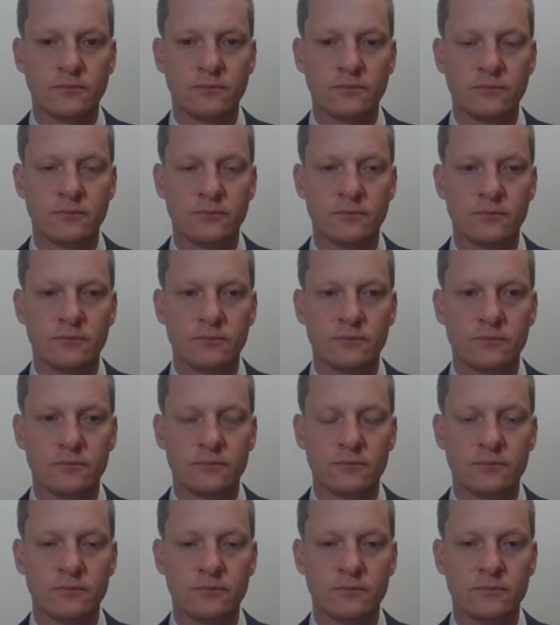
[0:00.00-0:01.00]

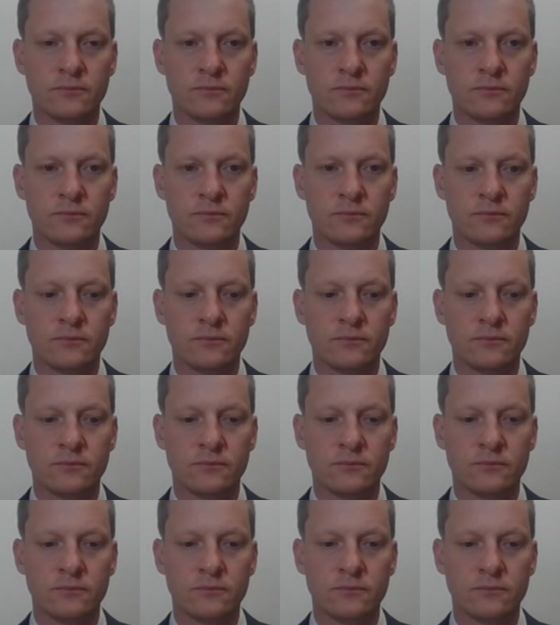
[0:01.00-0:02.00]

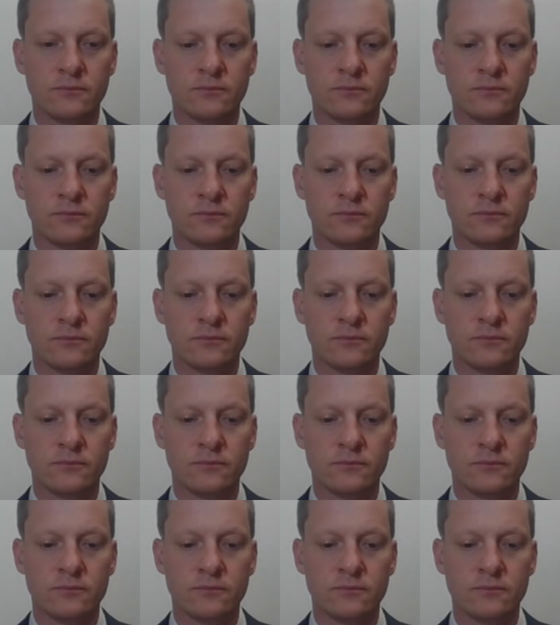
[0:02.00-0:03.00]

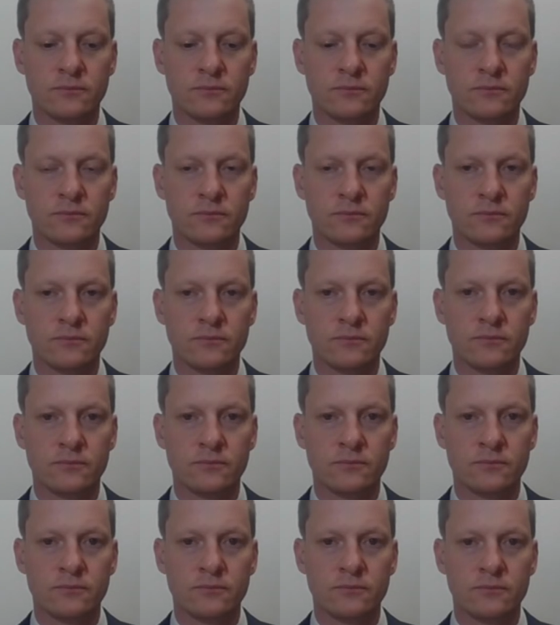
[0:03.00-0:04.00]

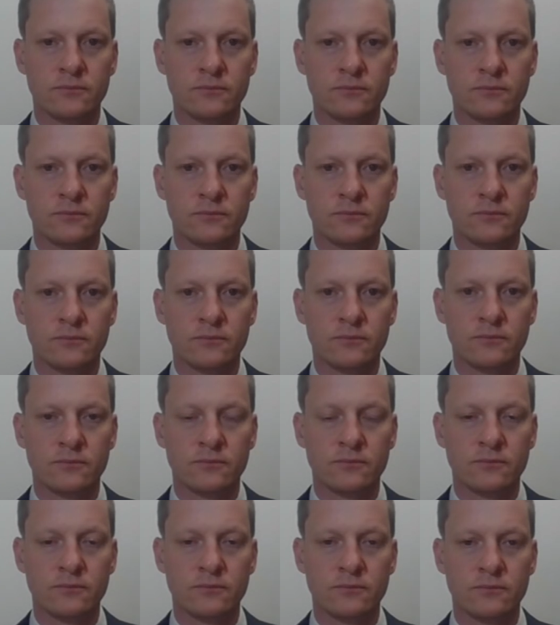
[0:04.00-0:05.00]

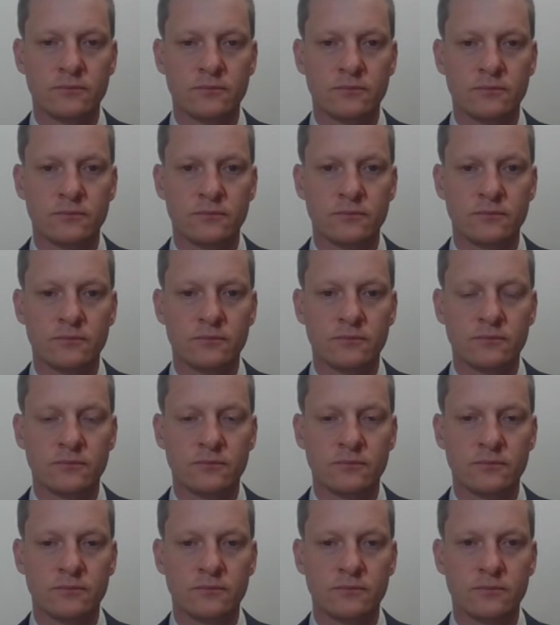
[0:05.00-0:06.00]

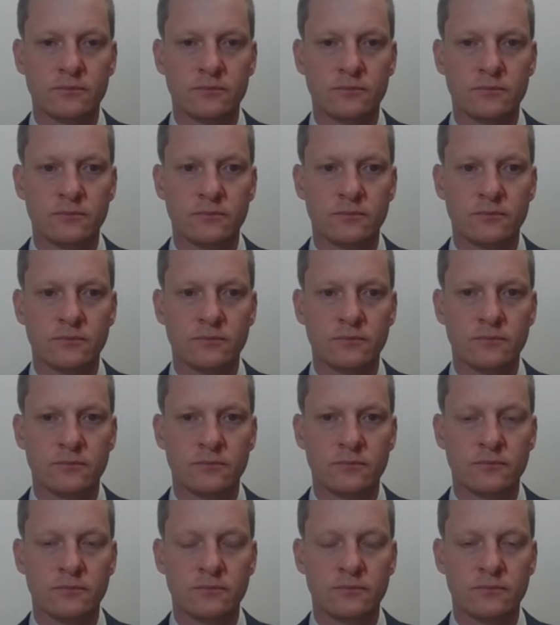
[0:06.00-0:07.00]

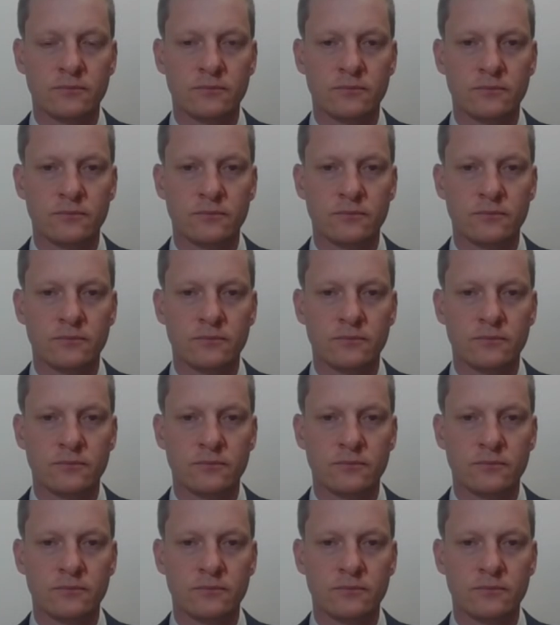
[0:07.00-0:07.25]
(not speaking)